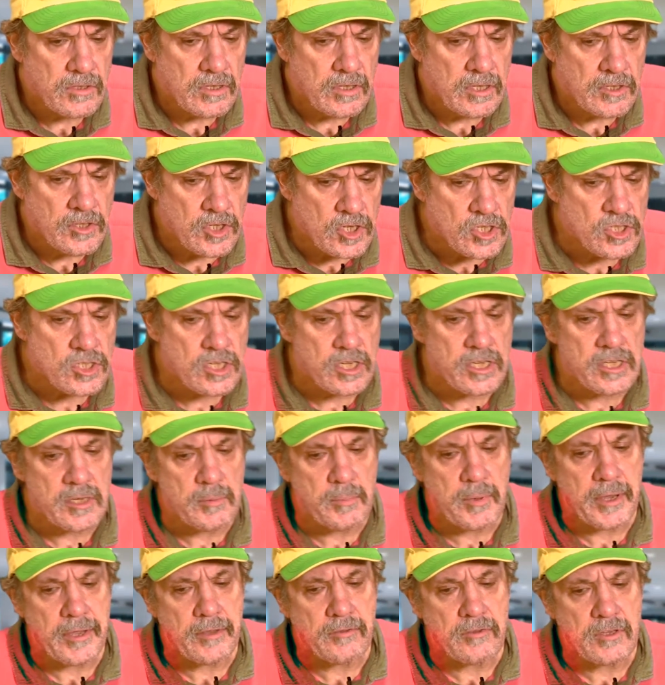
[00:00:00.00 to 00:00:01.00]
initially
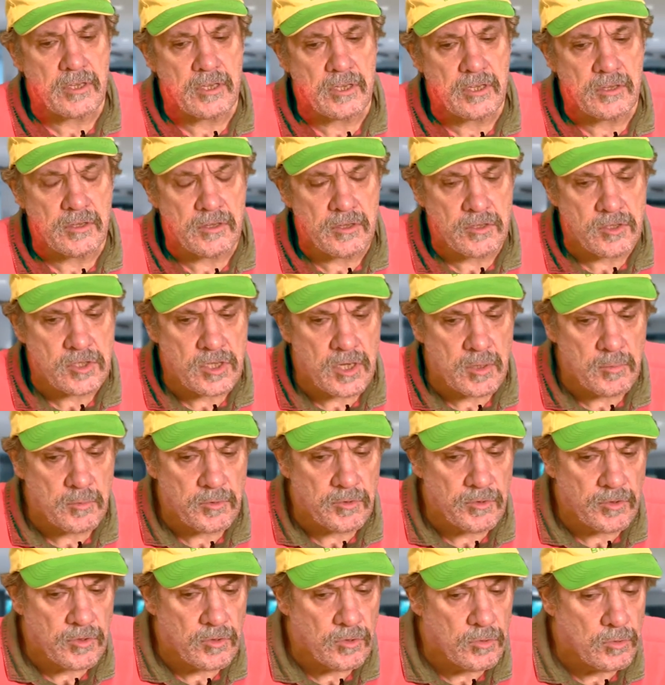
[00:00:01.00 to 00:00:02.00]
about the German
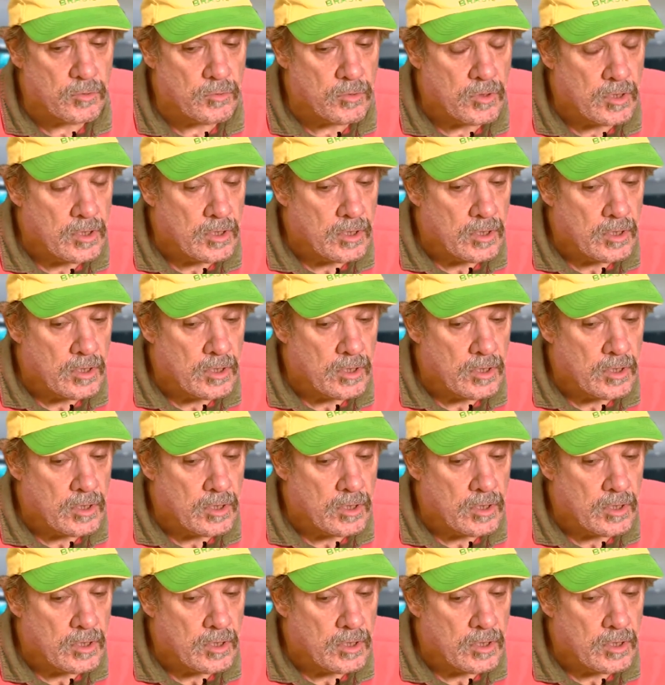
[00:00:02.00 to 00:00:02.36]
school